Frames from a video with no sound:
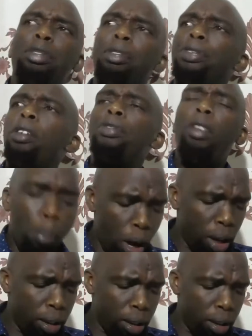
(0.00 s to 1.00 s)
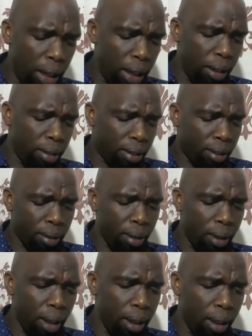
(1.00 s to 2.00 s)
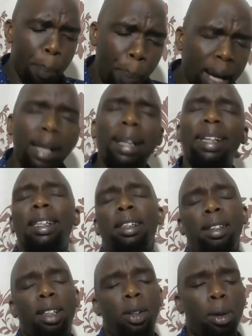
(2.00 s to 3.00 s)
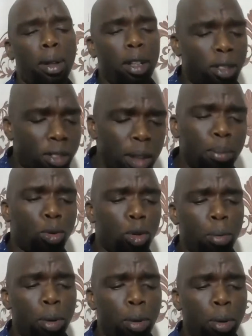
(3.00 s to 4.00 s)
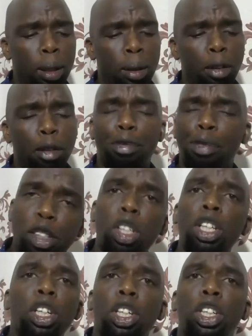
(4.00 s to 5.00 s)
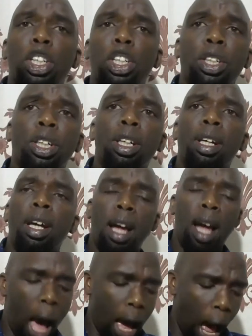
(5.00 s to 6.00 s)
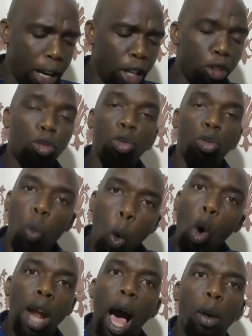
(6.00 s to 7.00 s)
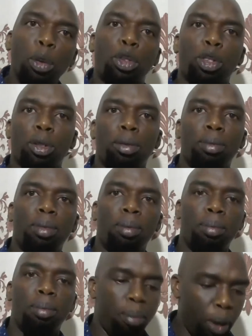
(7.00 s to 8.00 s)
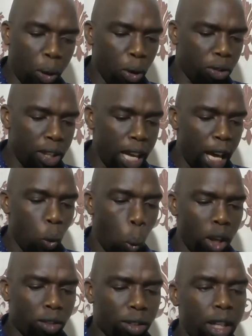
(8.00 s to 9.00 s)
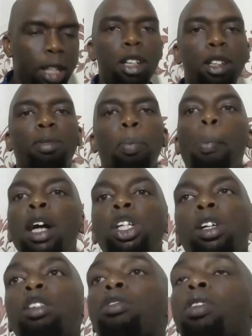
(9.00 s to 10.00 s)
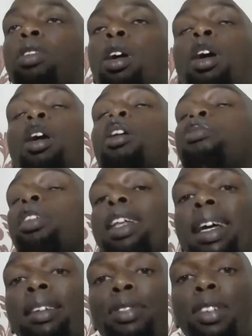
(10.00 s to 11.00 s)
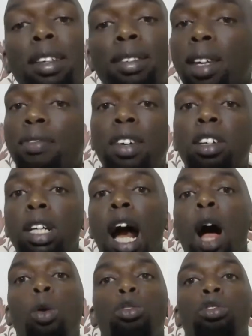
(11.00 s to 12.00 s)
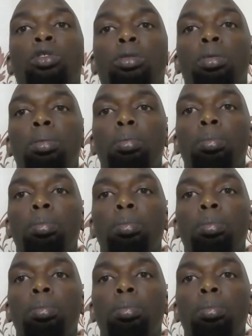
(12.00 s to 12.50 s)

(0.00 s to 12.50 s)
Foreman is apparently, you know, he seems to be fatigued and is worn out, because he had wasted his punches for the seven rounds,